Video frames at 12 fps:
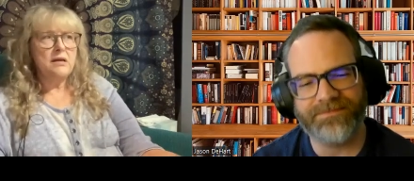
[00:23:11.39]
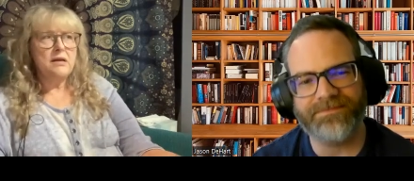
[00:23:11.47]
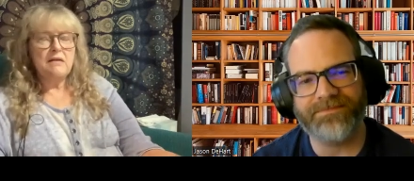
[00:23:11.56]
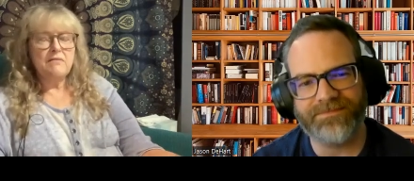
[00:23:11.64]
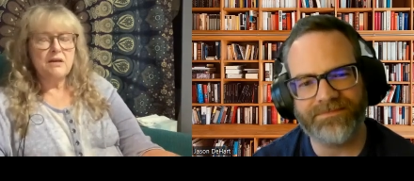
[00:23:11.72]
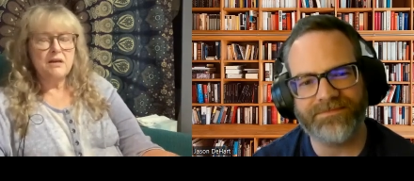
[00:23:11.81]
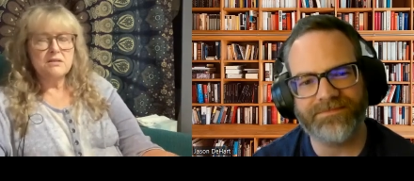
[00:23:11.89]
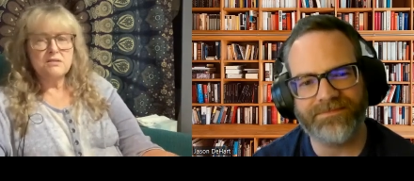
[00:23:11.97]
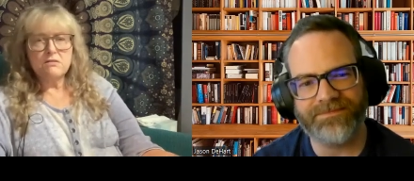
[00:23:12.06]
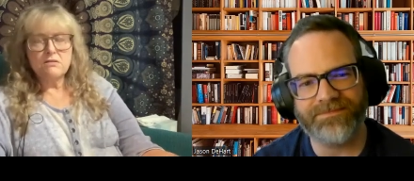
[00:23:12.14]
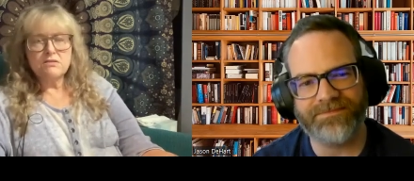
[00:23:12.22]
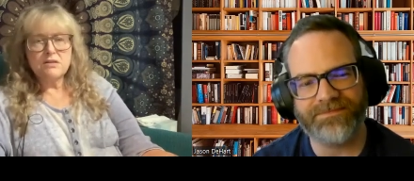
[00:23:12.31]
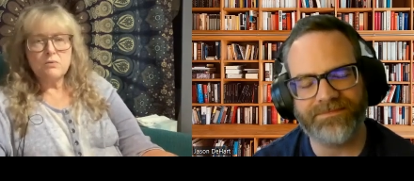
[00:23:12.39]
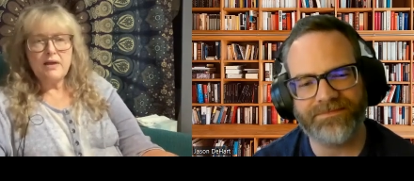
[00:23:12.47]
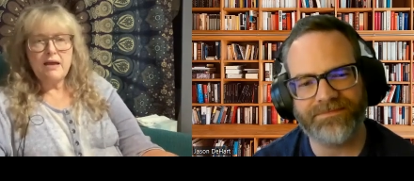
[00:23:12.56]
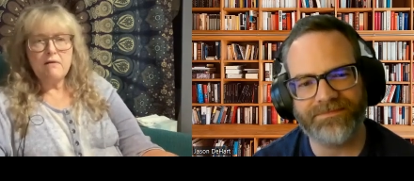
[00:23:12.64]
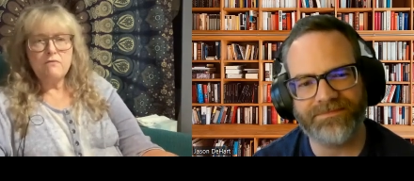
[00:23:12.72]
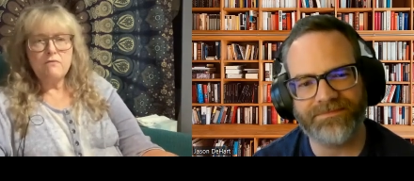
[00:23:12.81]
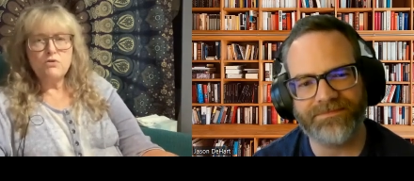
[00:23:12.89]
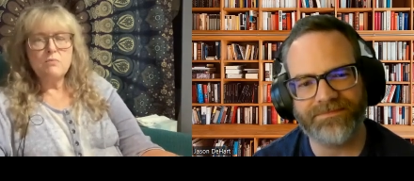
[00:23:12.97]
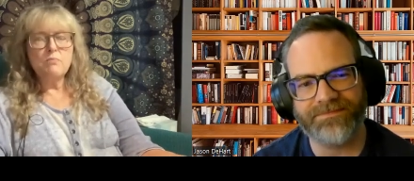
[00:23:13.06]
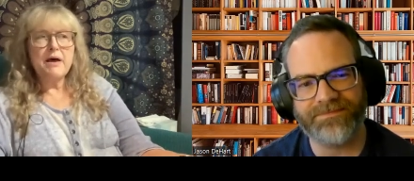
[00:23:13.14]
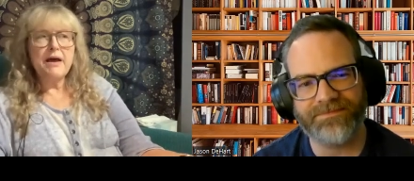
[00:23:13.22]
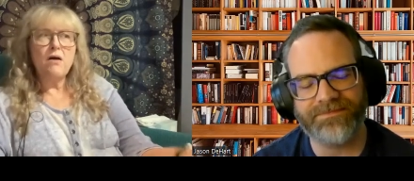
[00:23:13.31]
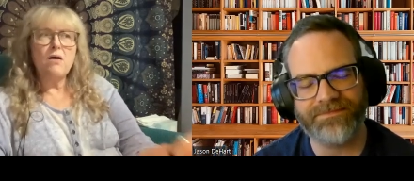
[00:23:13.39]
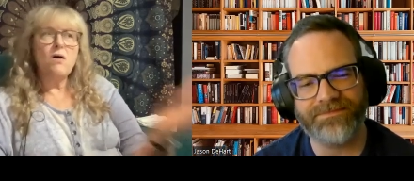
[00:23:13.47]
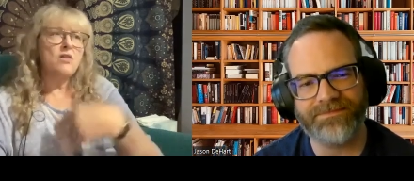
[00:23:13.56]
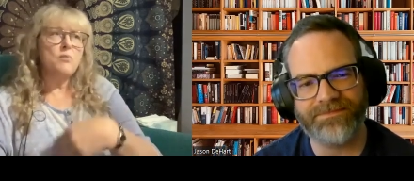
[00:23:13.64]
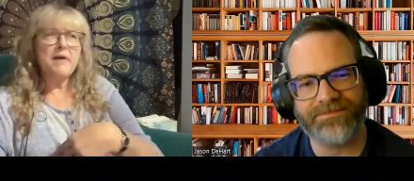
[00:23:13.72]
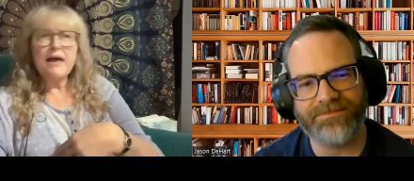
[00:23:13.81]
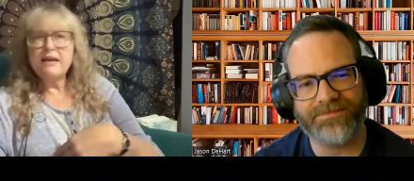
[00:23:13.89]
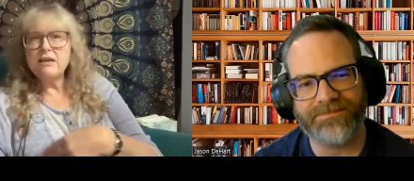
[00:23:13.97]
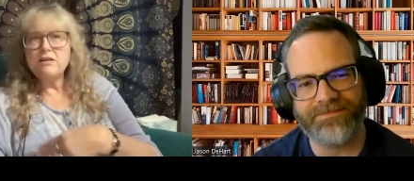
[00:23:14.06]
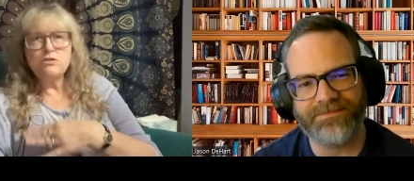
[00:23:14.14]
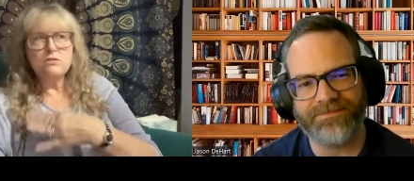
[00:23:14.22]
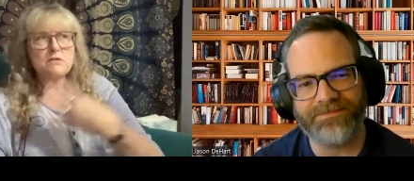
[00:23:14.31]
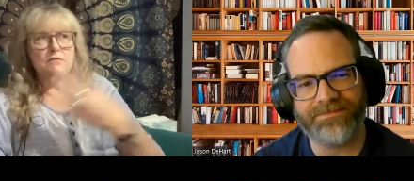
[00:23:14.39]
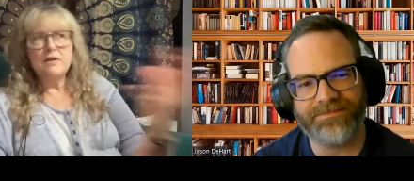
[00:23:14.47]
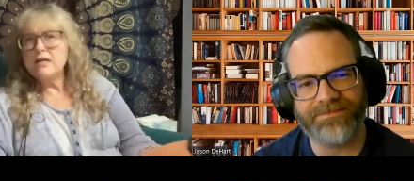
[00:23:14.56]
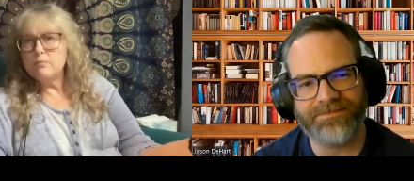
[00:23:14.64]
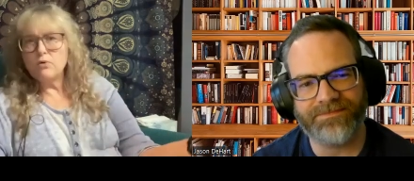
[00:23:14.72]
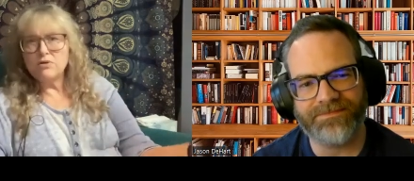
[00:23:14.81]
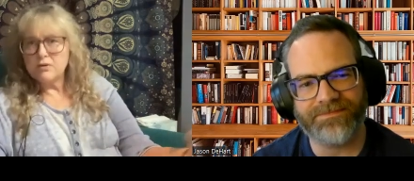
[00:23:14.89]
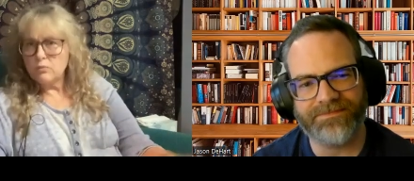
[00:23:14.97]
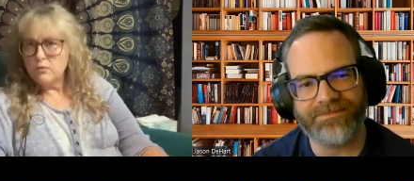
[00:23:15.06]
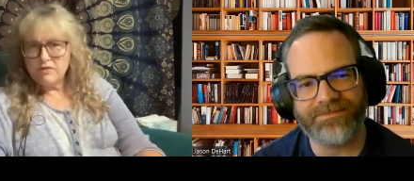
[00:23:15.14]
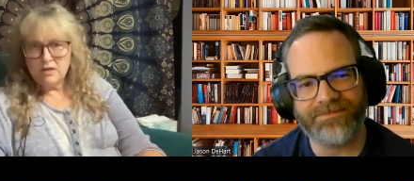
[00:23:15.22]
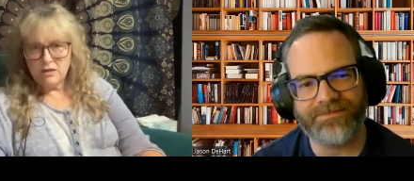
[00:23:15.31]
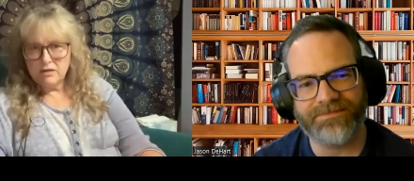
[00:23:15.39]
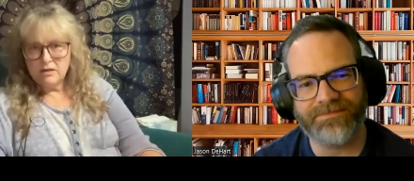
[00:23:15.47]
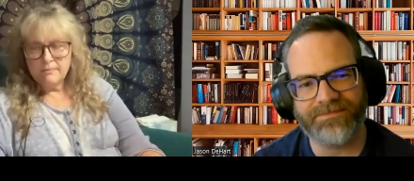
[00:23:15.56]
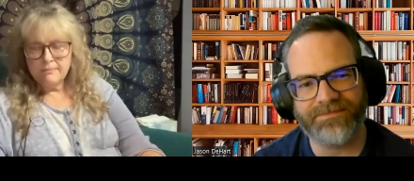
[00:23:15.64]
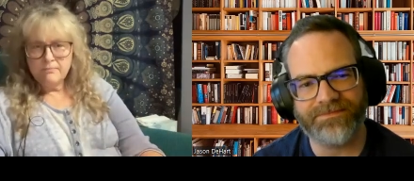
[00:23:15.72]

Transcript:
Speaker 1: Any of the Kickstarters that we have, you can buy all the back issues of any book that we've done.